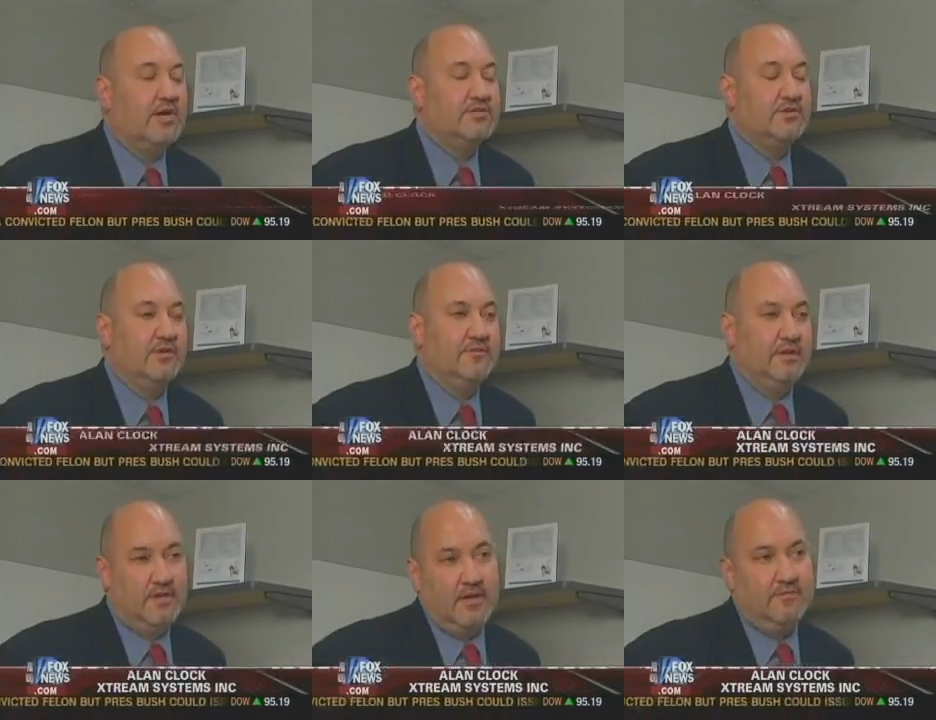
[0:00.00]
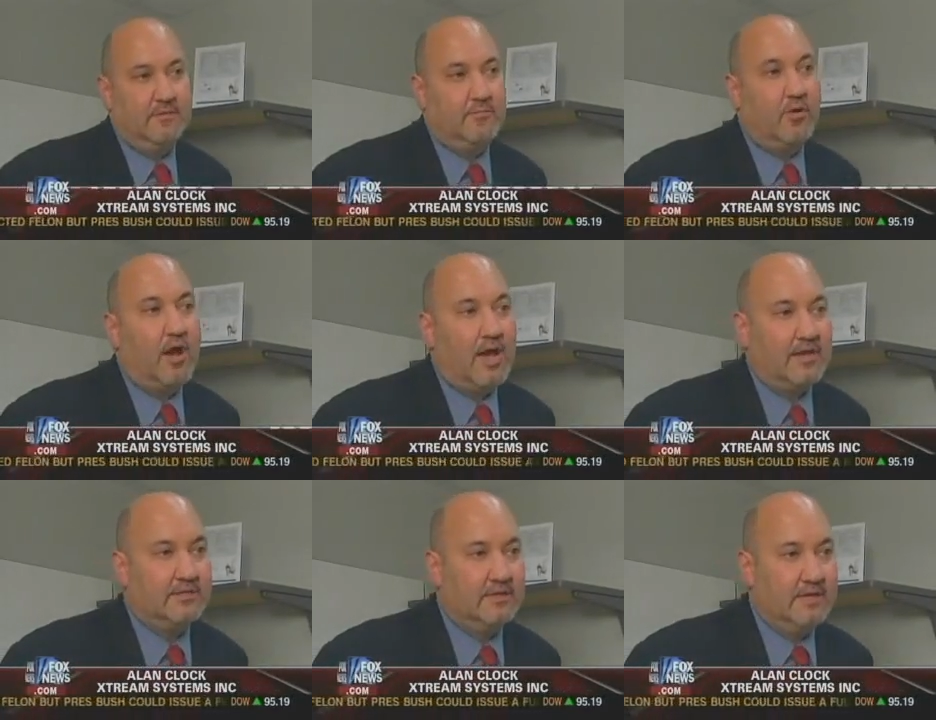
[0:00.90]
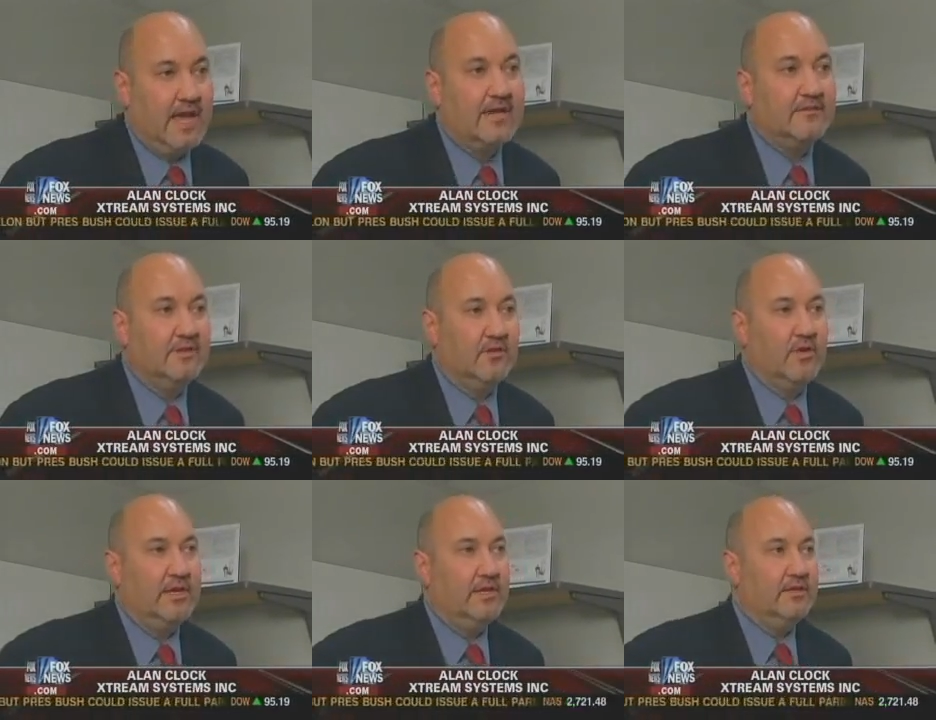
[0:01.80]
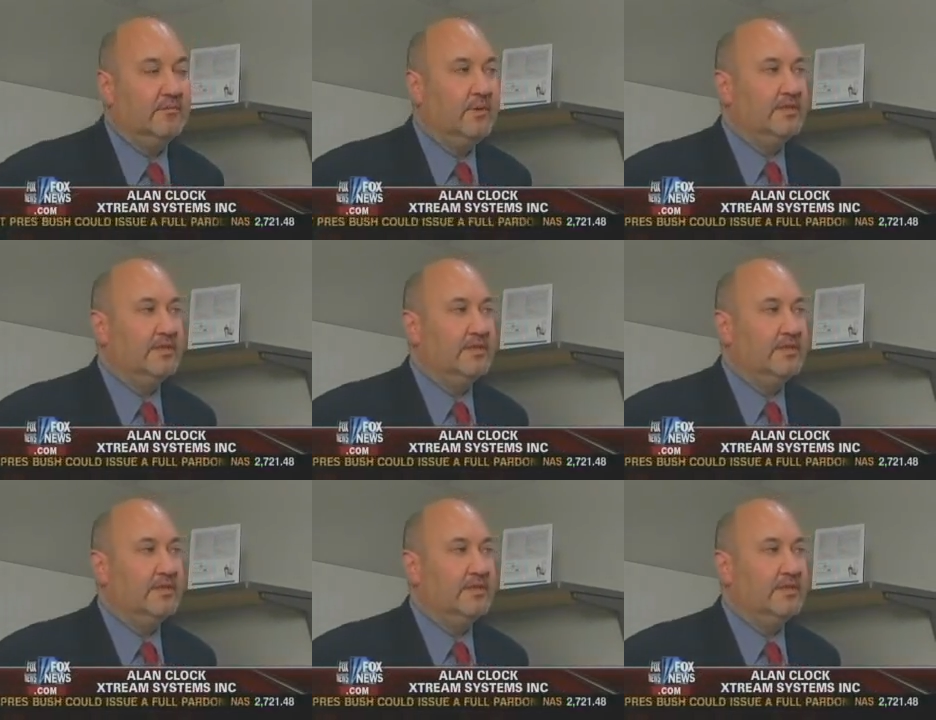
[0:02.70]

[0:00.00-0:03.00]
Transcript: structure of the of the product and the active ingredient.